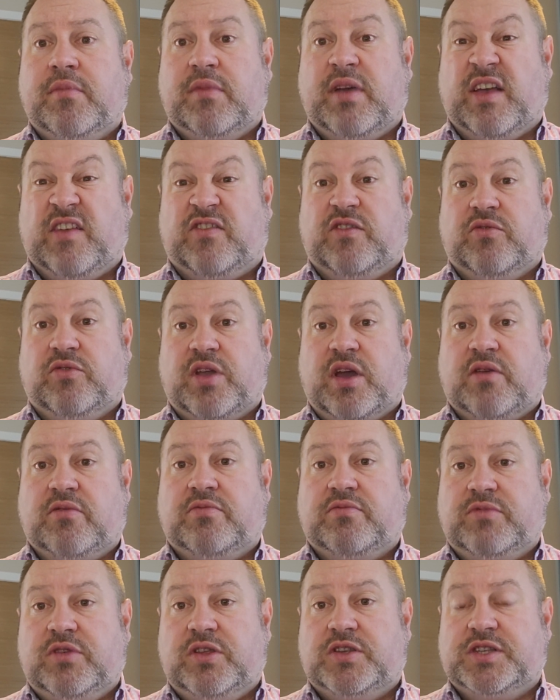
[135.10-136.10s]
As you'll know,
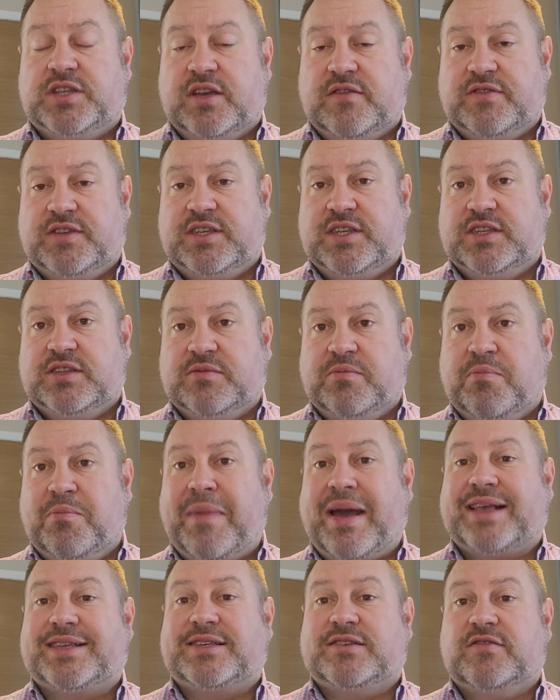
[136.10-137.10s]
services,
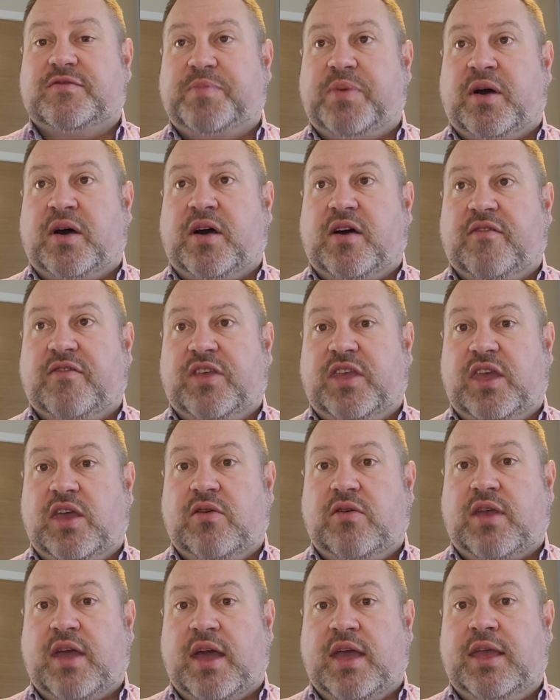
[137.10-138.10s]
massive part of
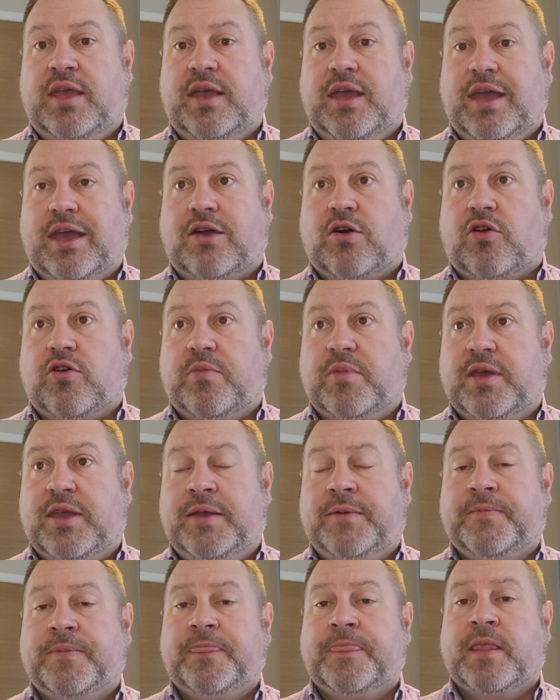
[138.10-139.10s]
the UK
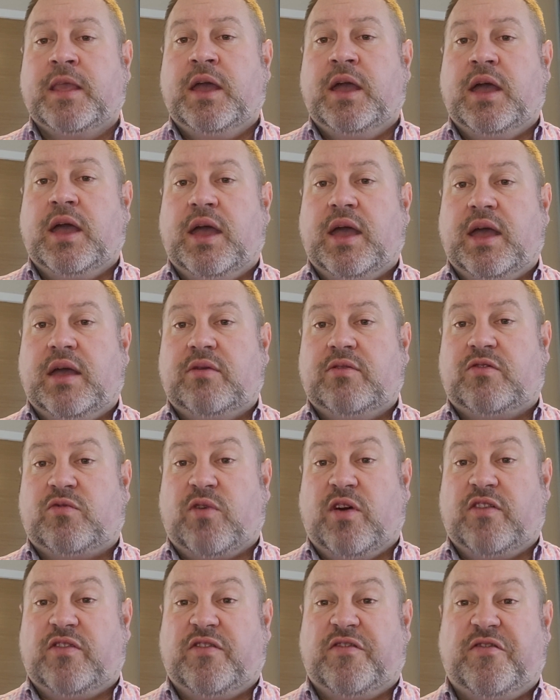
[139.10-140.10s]
economy. That's
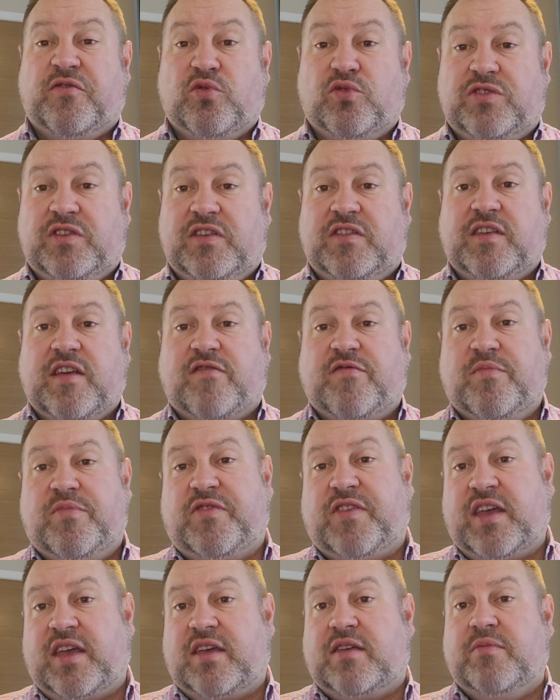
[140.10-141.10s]
why it's a
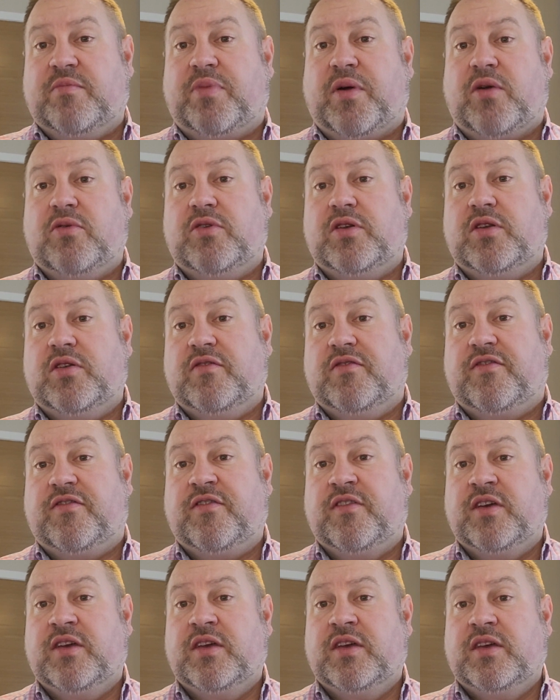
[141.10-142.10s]
47% component of
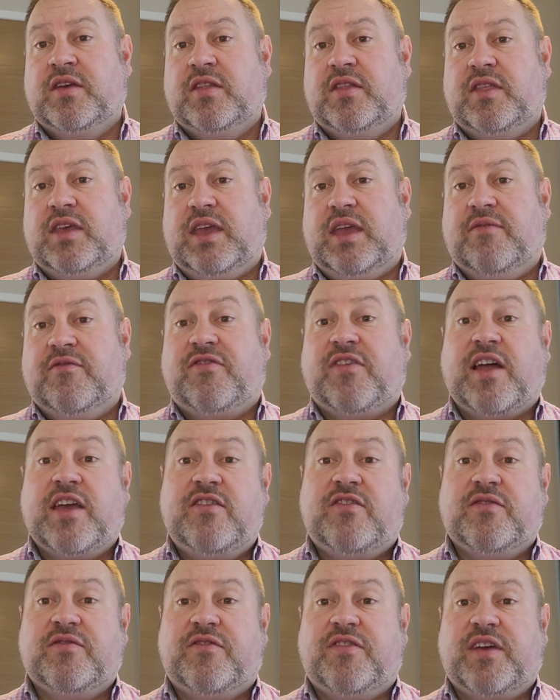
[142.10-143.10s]
the
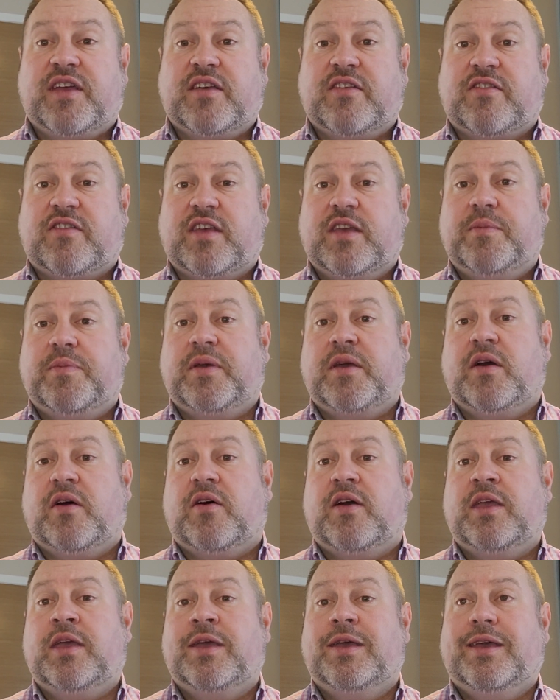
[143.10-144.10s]
inflation figure,
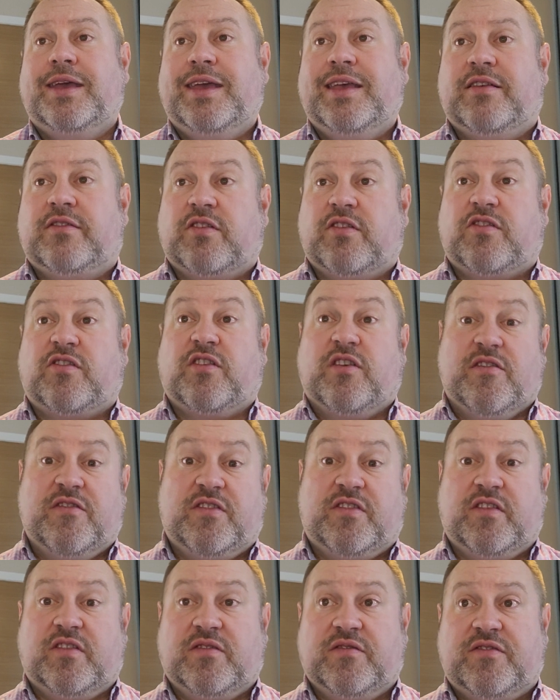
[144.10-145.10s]
CPI, is the
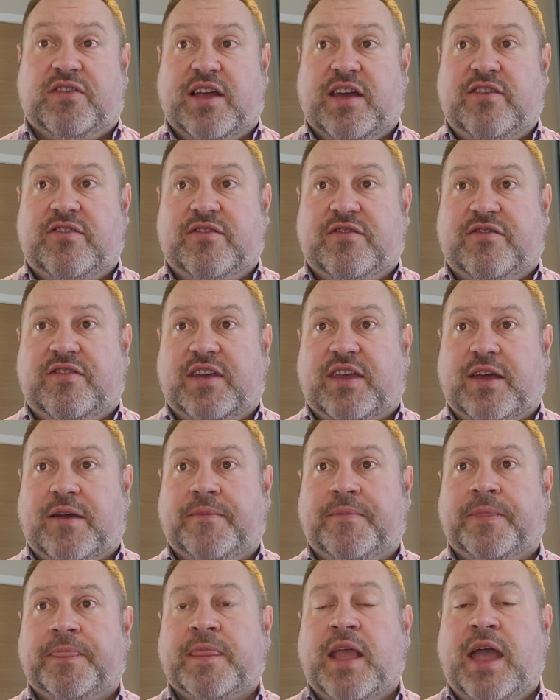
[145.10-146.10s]
services inflation figure.
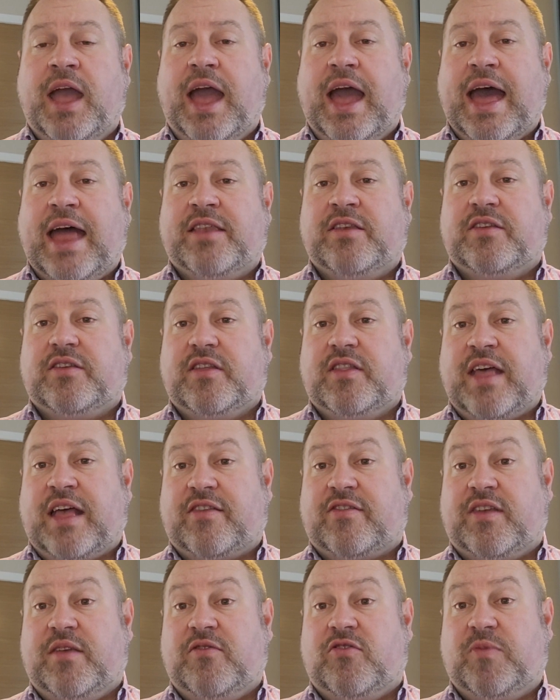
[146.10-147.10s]
And that
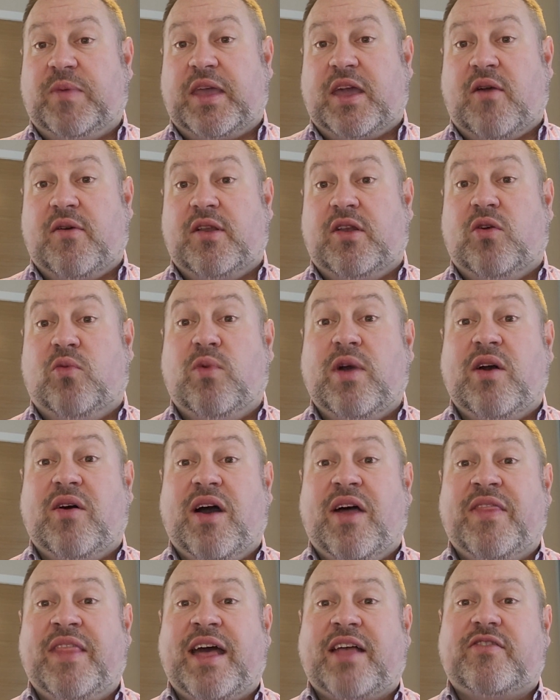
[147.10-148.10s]
seems to be going along well.
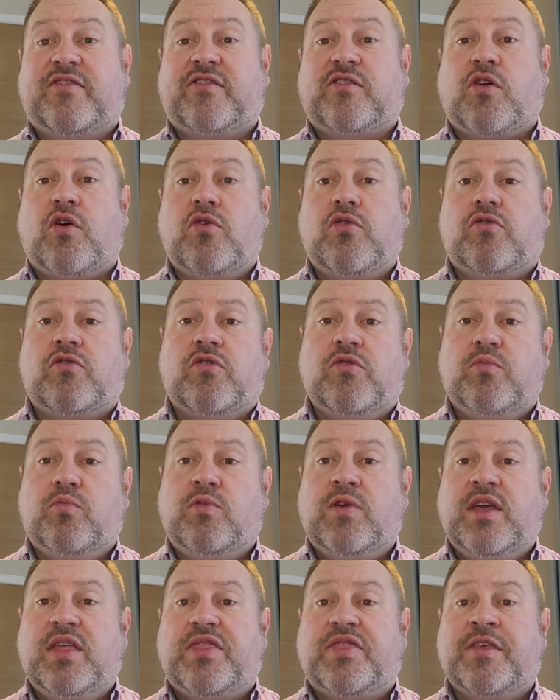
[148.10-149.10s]
And that's congruent
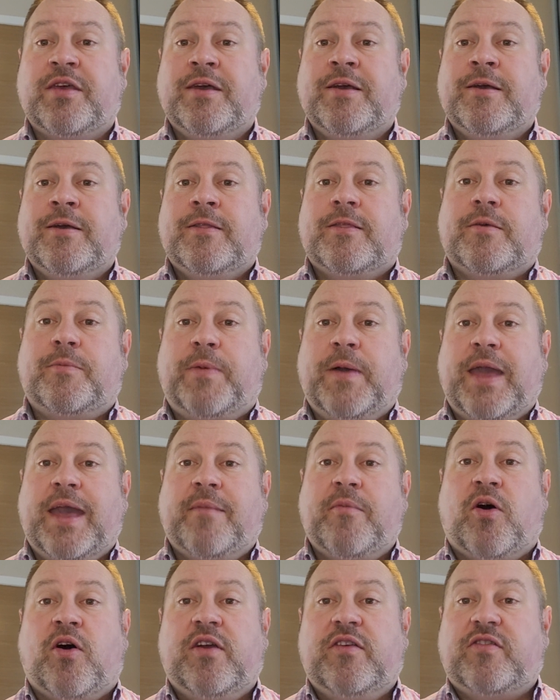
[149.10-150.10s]
with the
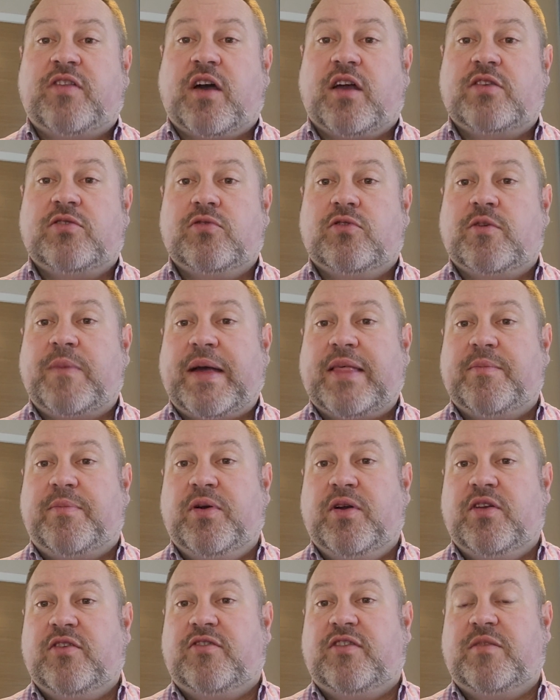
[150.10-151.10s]
PMIs that I talk about, the
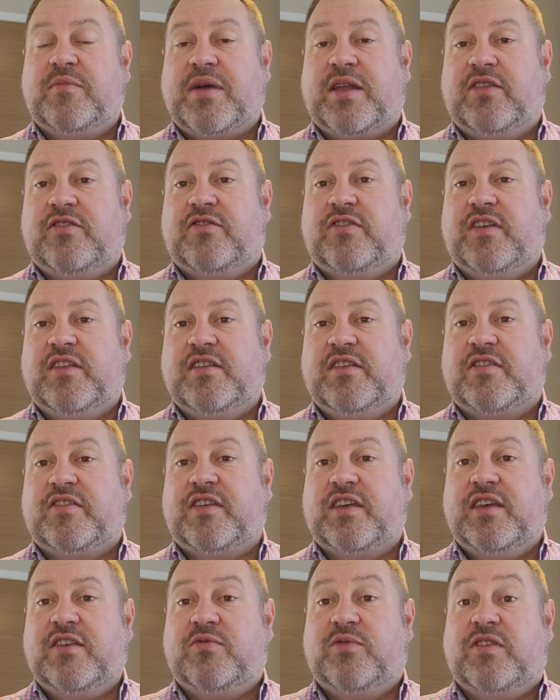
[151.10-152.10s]
purchasing managers
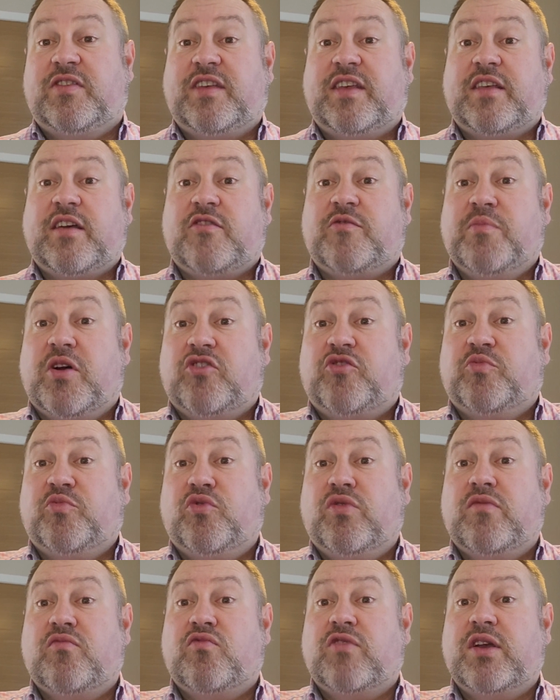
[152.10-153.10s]
indices. We see those much
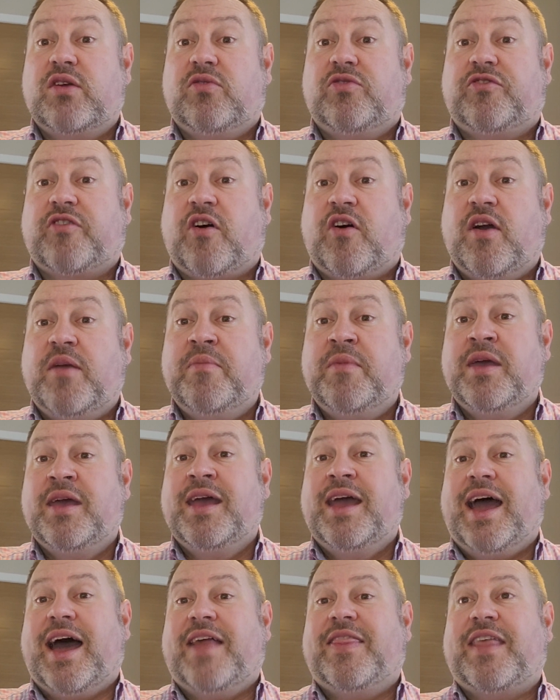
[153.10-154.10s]
more in real time,
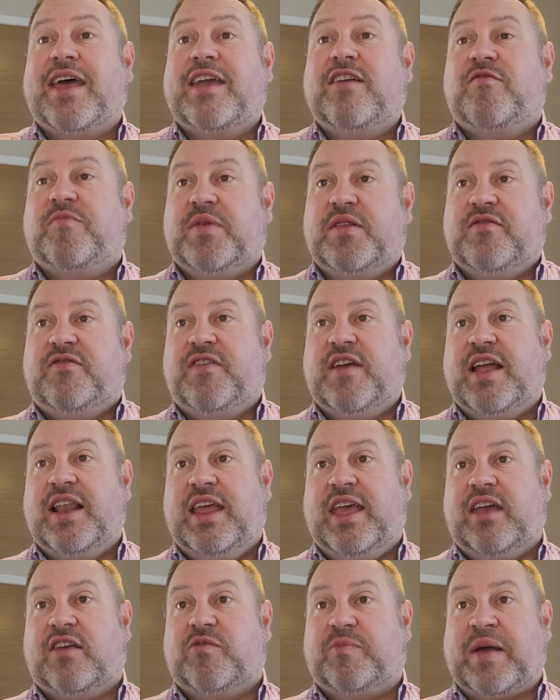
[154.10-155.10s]
and they've been
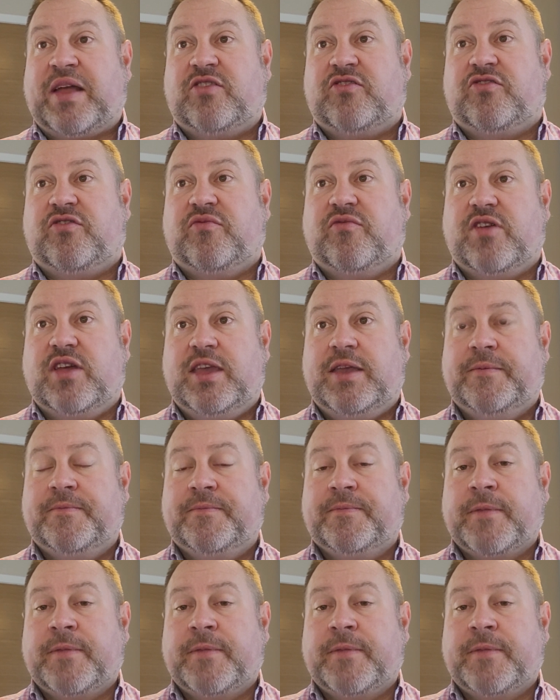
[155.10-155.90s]
fairly expansionary.